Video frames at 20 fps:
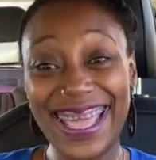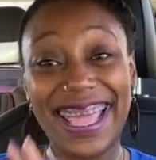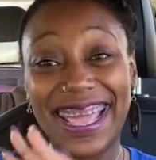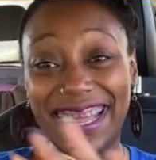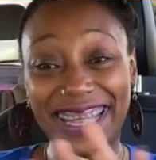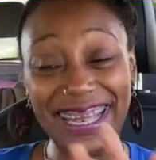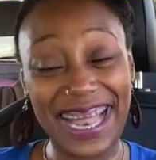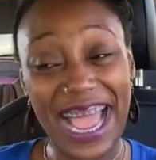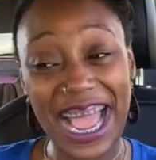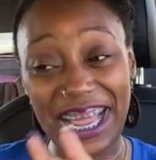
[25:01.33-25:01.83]

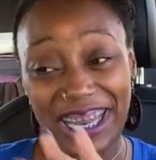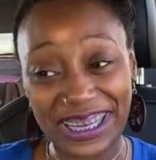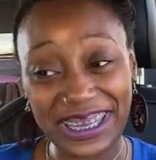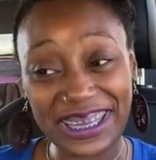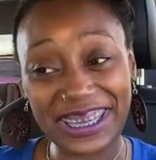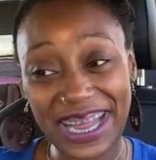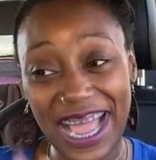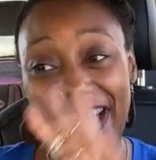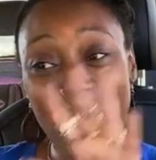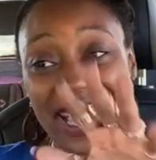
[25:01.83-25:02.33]
not,
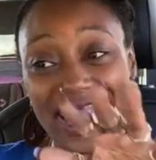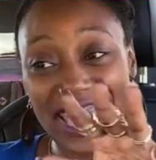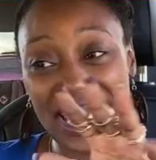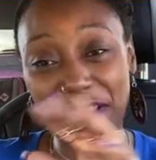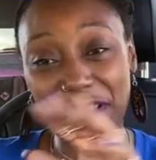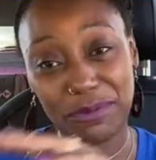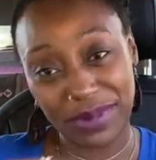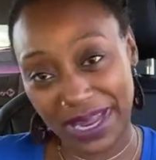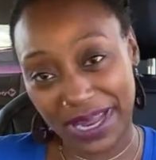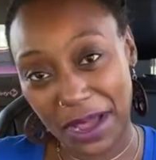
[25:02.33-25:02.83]
I
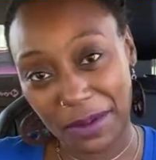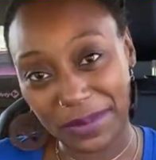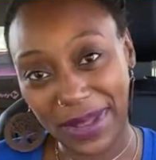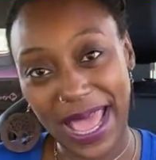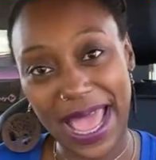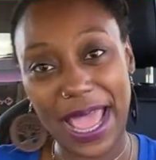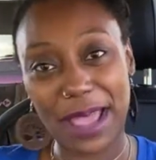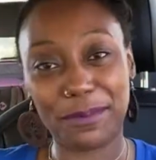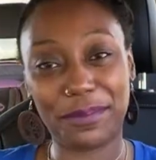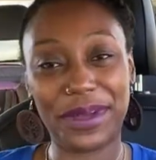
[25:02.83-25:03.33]
can, but I'm
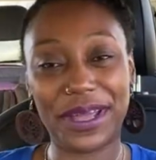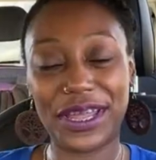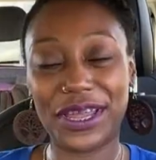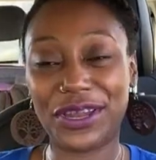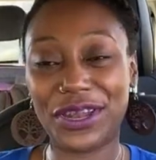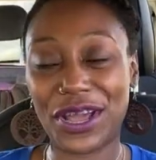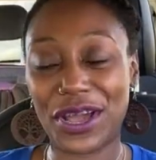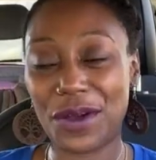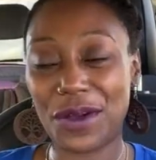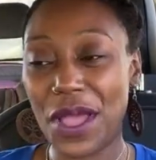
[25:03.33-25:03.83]
not. But you
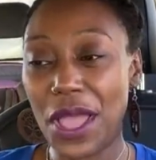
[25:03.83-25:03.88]
know,